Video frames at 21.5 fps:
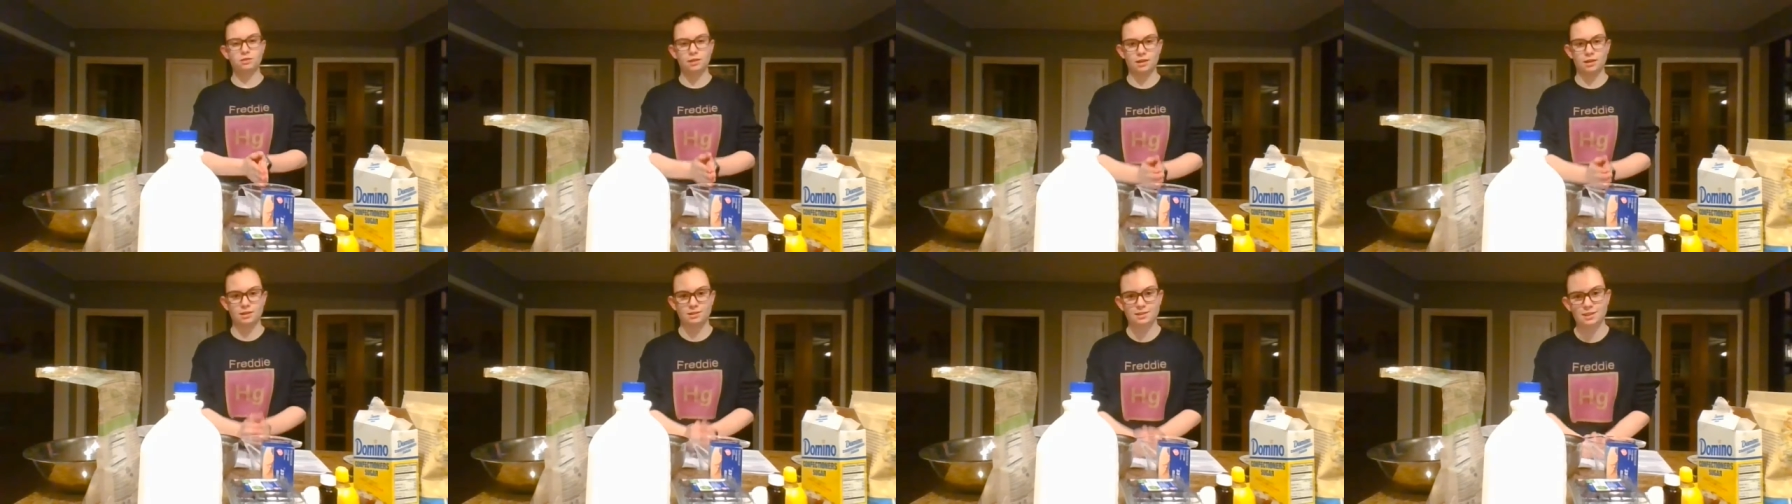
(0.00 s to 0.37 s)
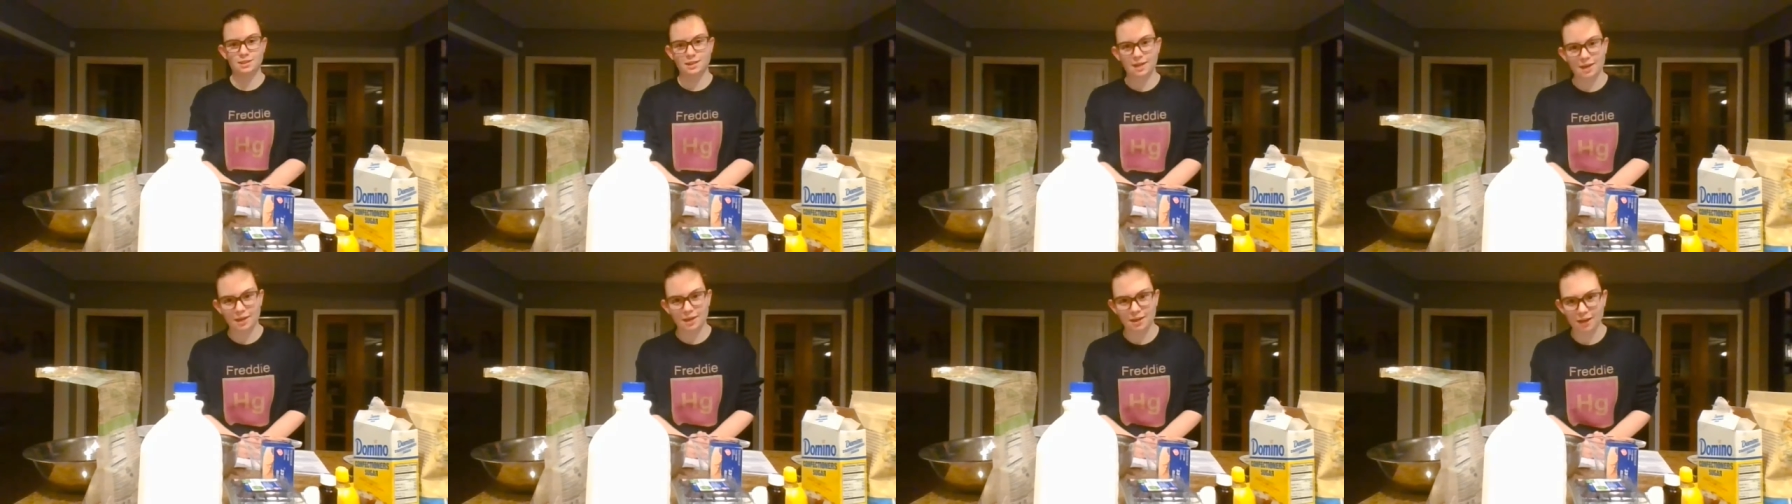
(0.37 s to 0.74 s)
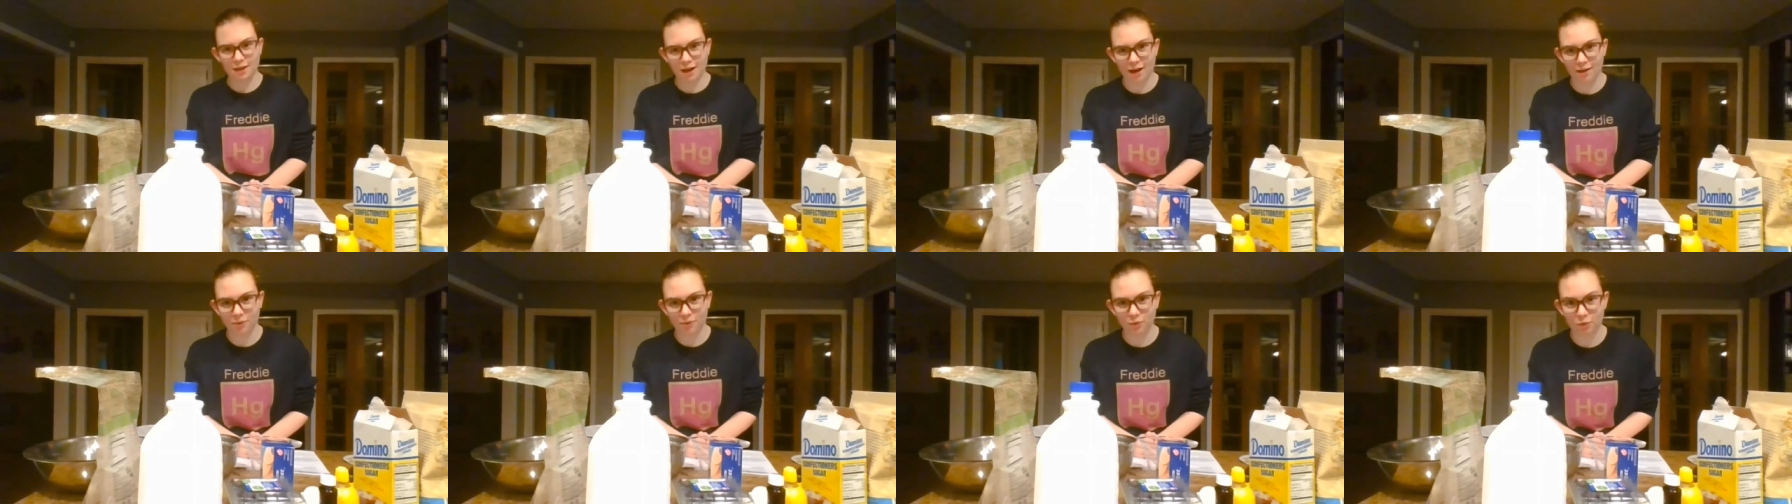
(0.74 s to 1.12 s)
and today
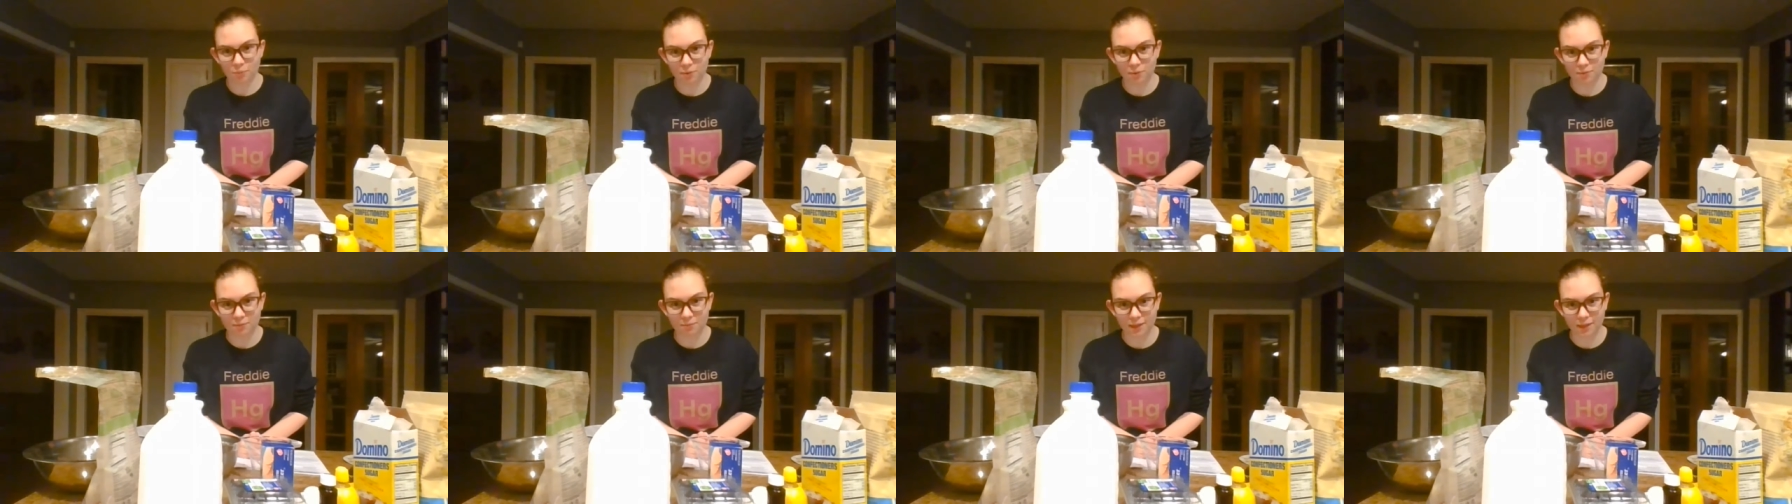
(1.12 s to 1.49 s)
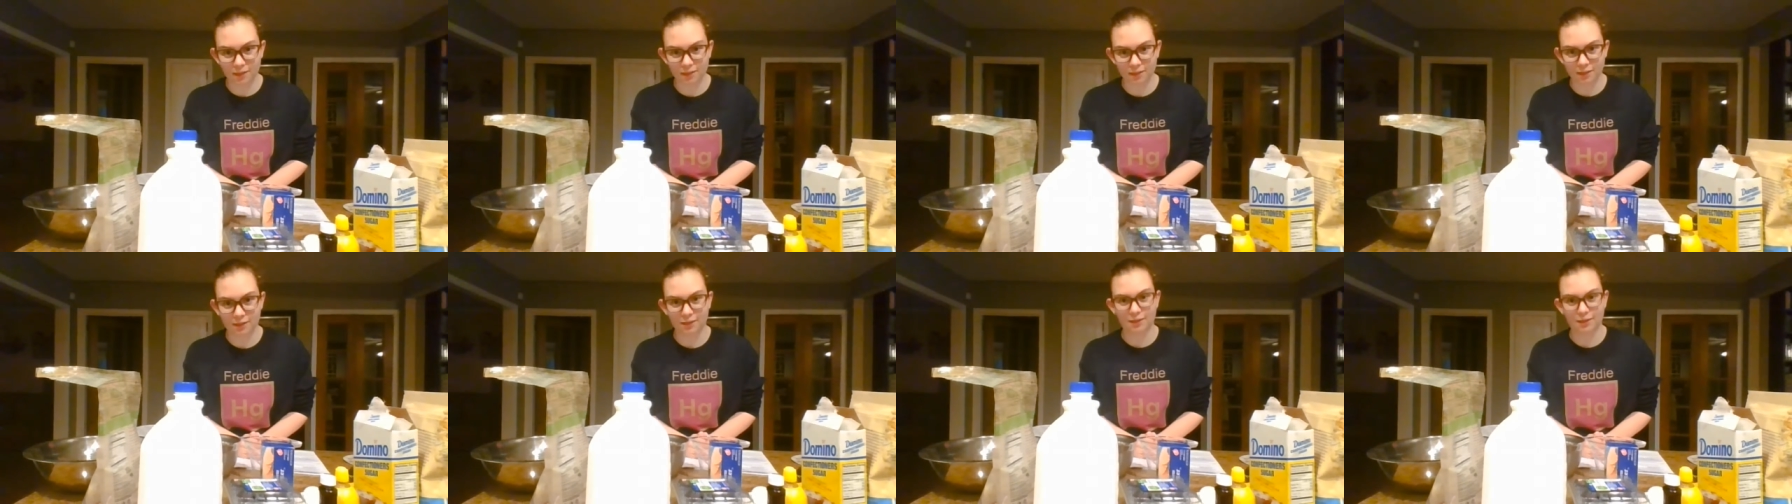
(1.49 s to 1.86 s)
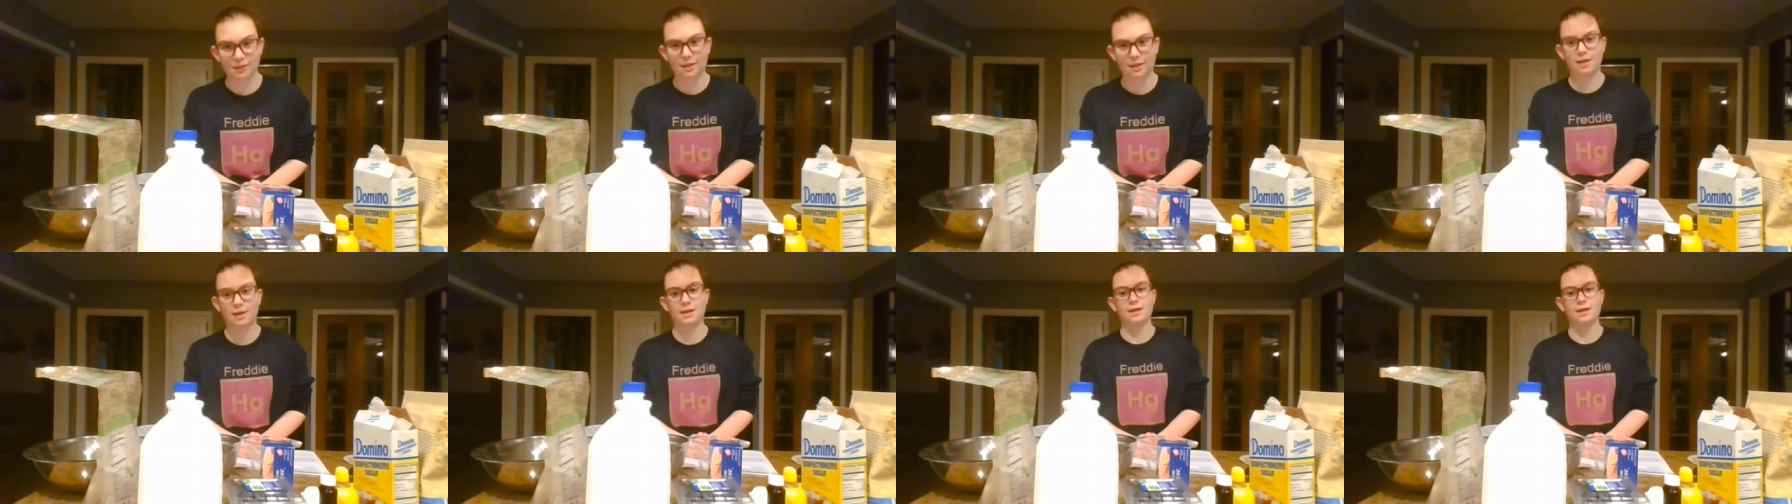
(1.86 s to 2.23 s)
I will be
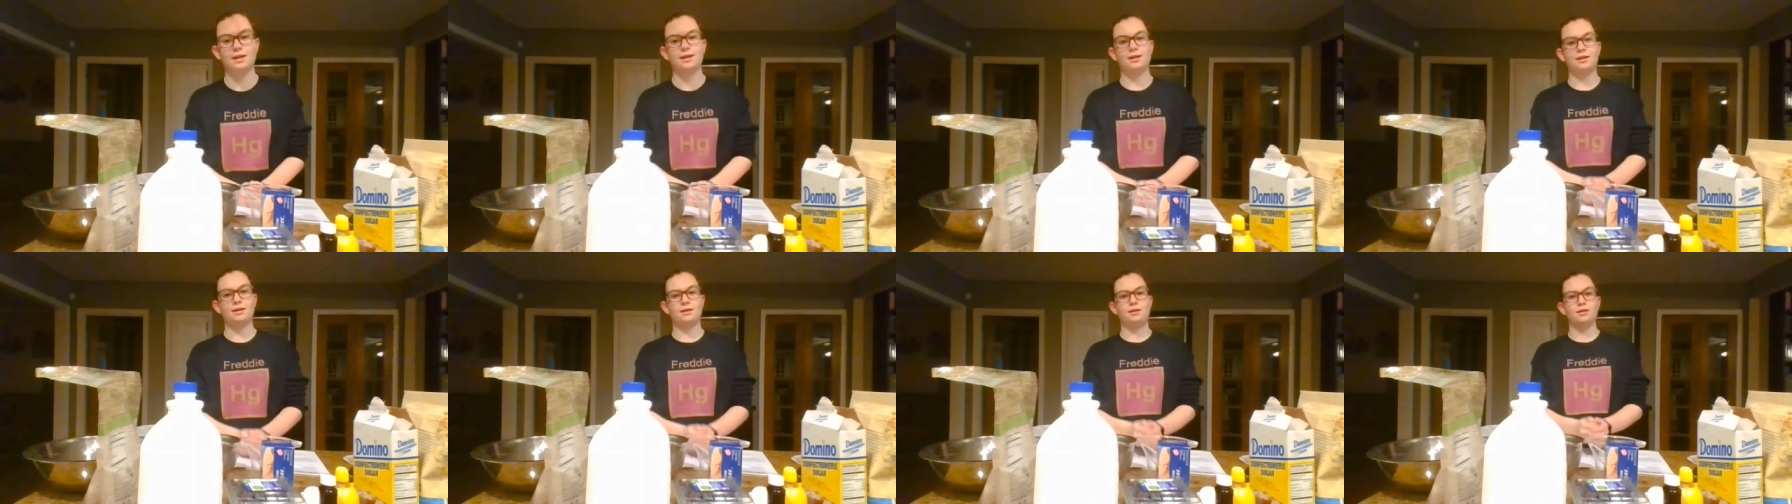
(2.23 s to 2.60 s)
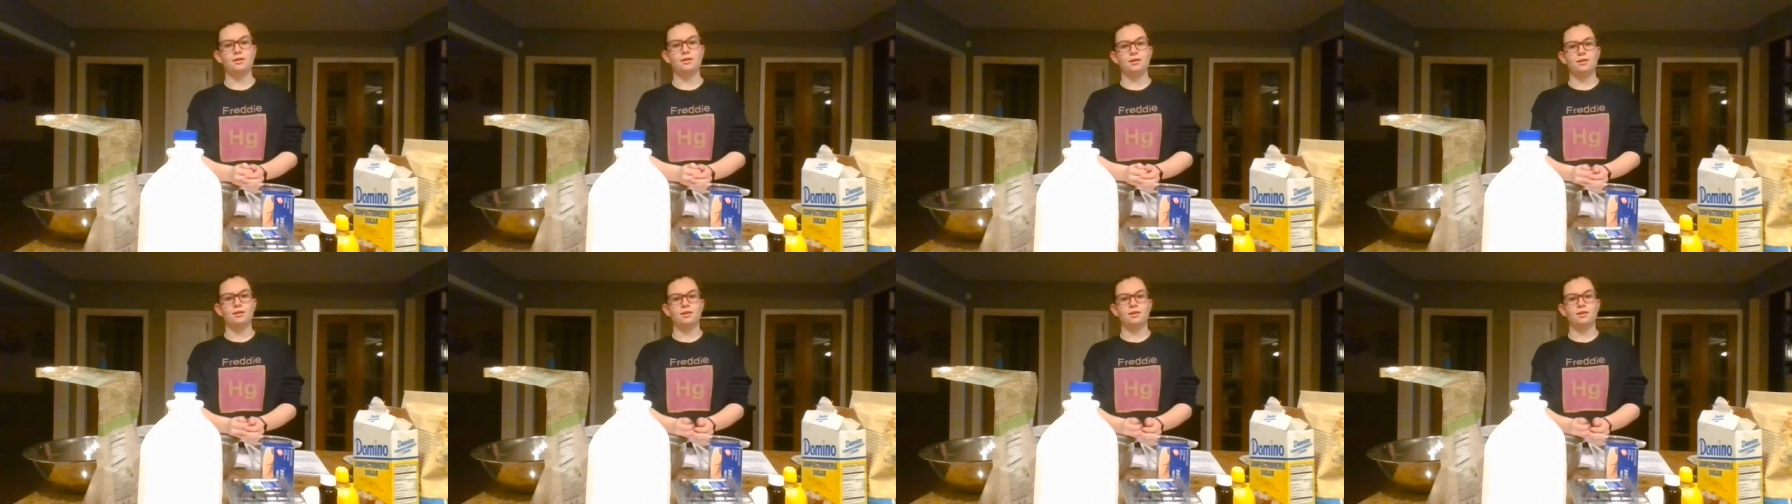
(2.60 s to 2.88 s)
making a